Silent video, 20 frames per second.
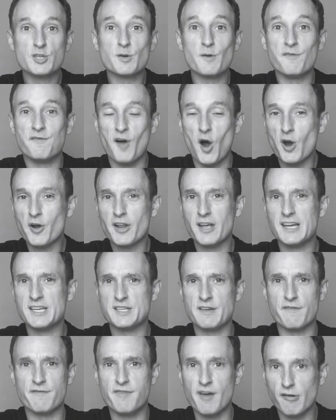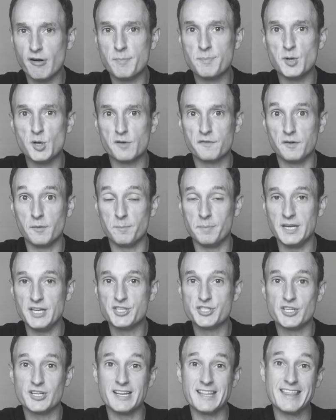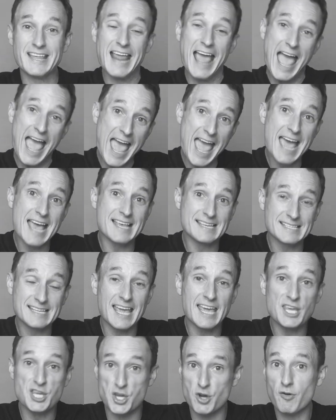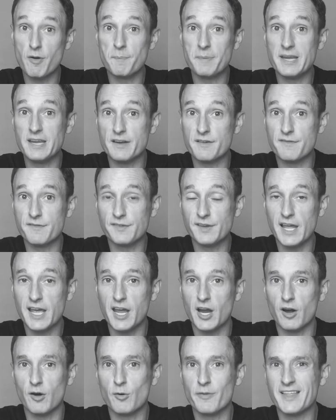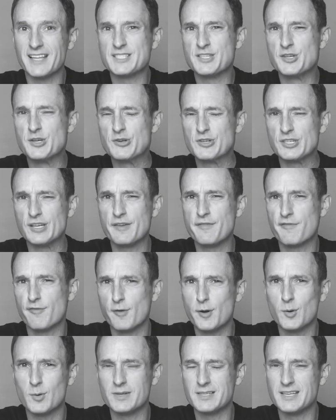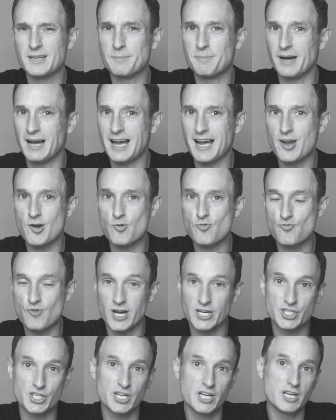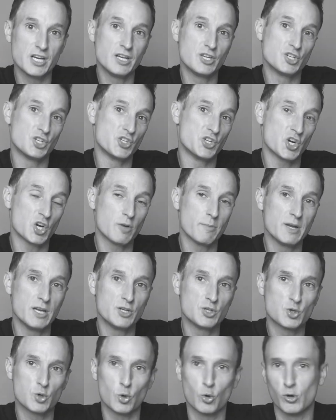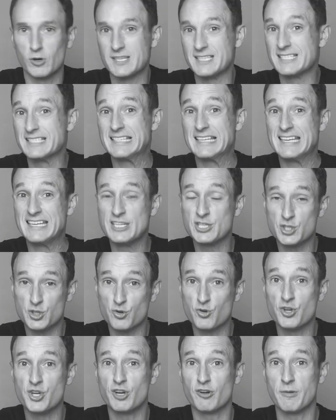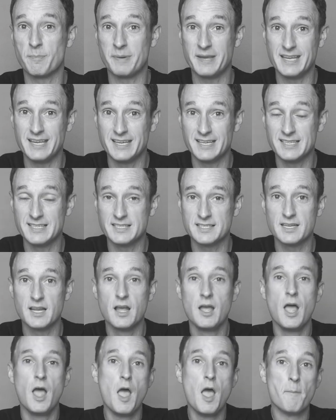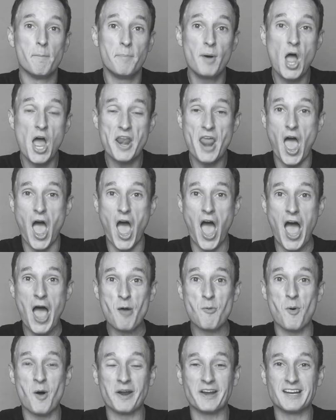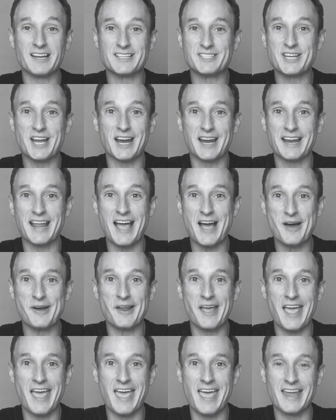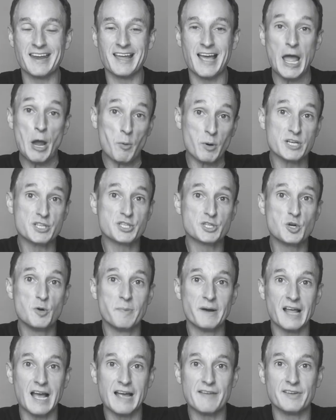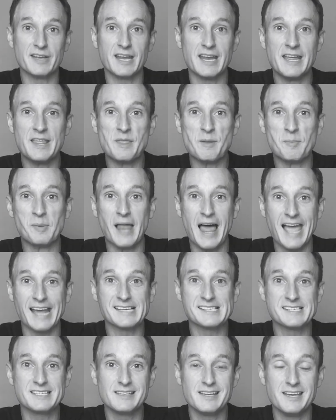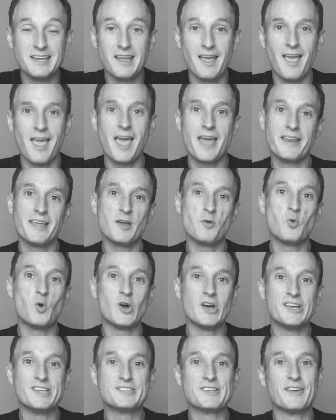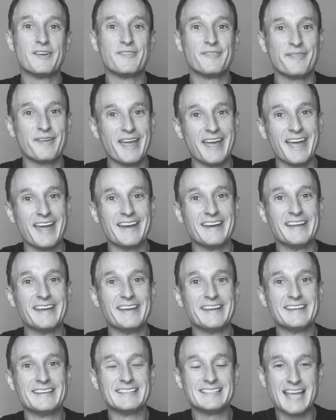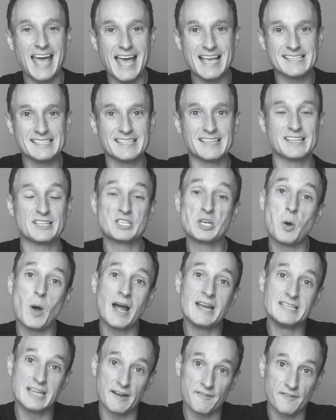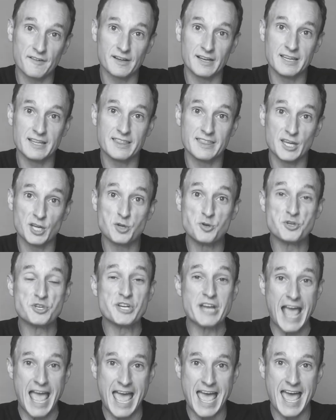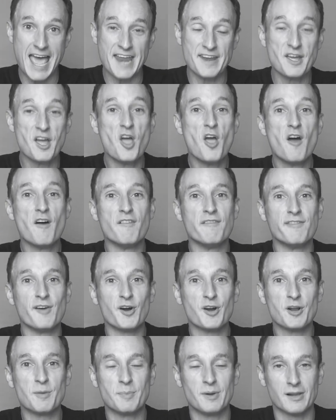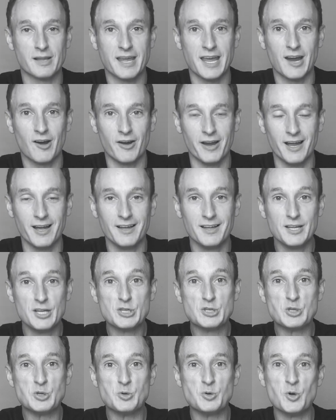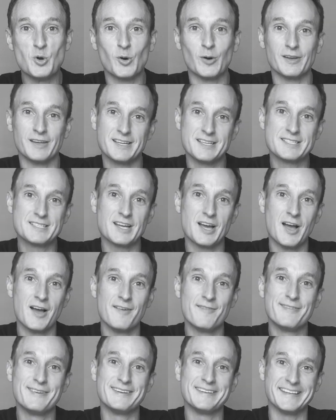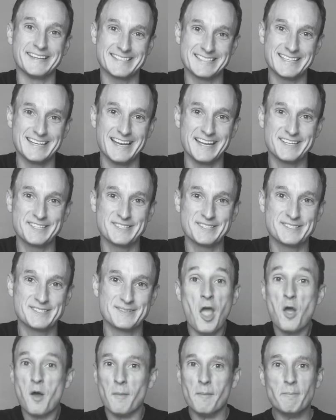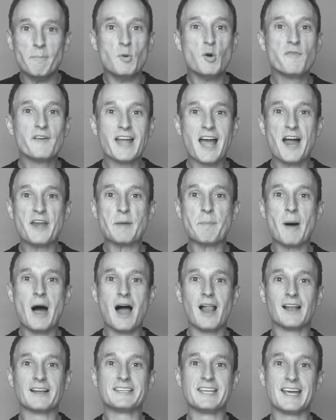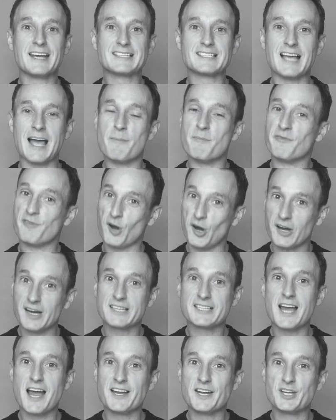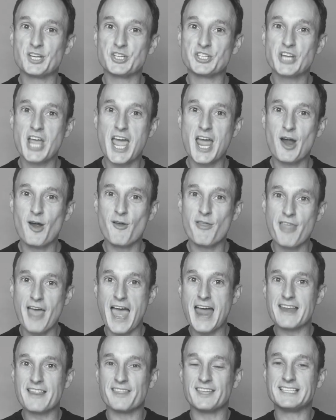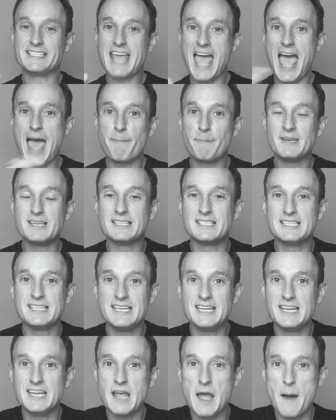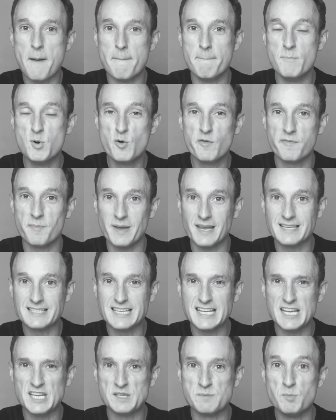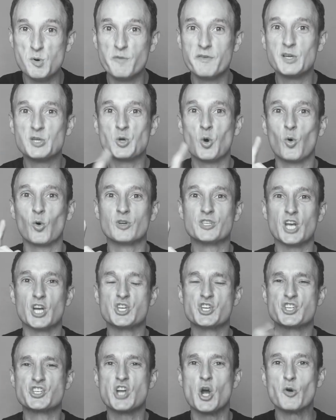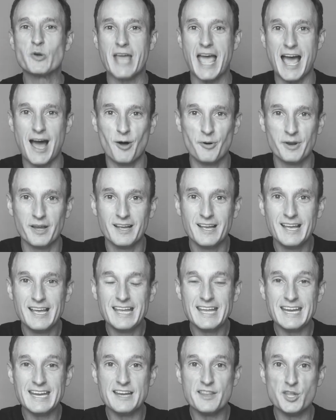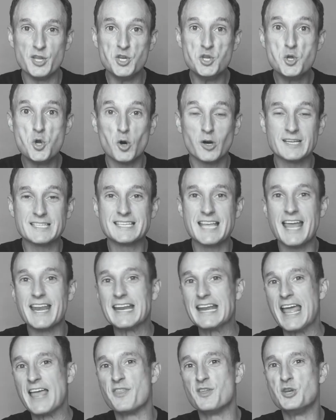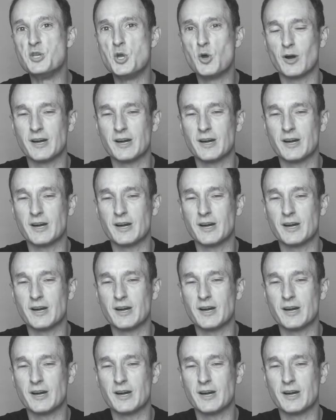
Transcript: So Varna is a very beautiful beach city that has a European flair that's usually frequented by Russian, German tourists, Eastern Europeans, but I wanted to check it out, and I went scuba diving in the Black Sea, and it was fantastic. So I definitely think you should add Varna, Bulgaria to your list of destinations. Moving on to politics, I'm very excited to share that the Tappan Z movement is moving towards a showdown in the New York Senate and the New